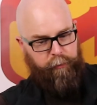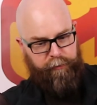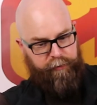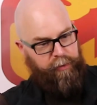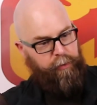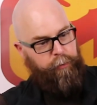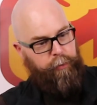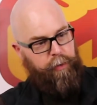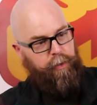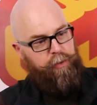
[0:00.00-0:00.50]

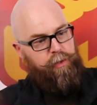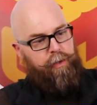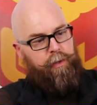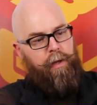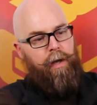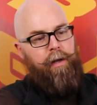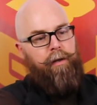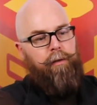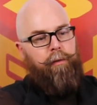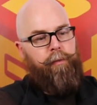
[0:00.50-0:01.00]
Fill this
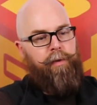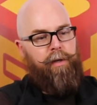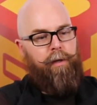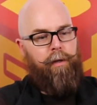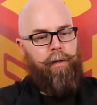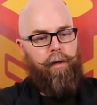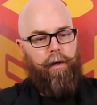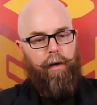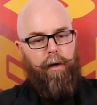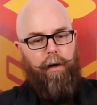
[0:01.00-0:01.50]
and that'll
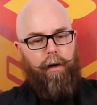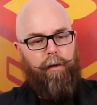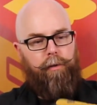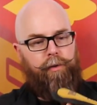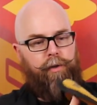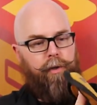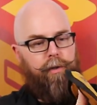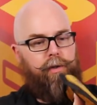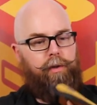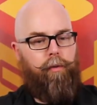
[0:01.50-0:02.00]
be
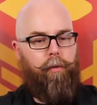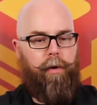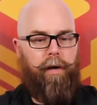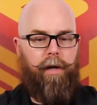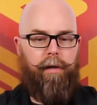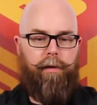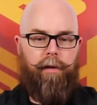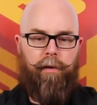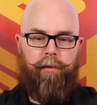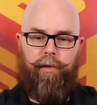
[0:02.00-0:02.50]
just
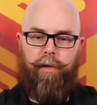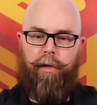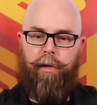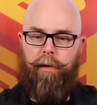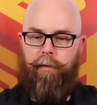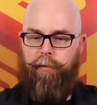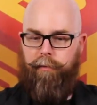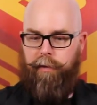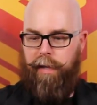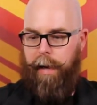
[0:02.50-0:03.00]
great. There's
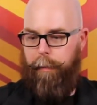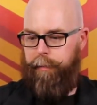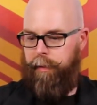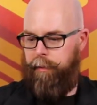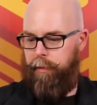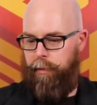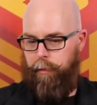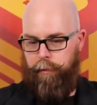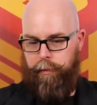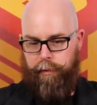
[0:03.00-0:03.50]
a flap
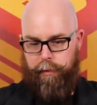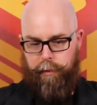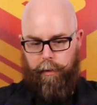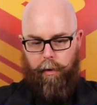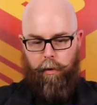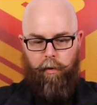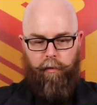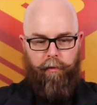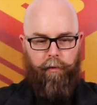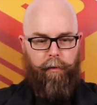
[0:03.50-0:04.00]
that goes
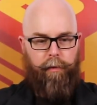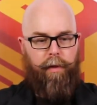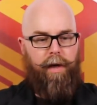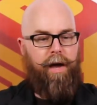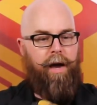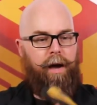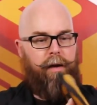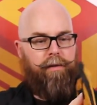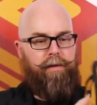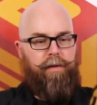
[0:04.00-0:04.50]
over
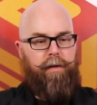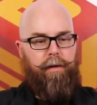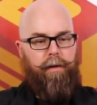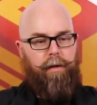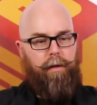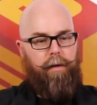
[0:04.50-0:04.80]
that.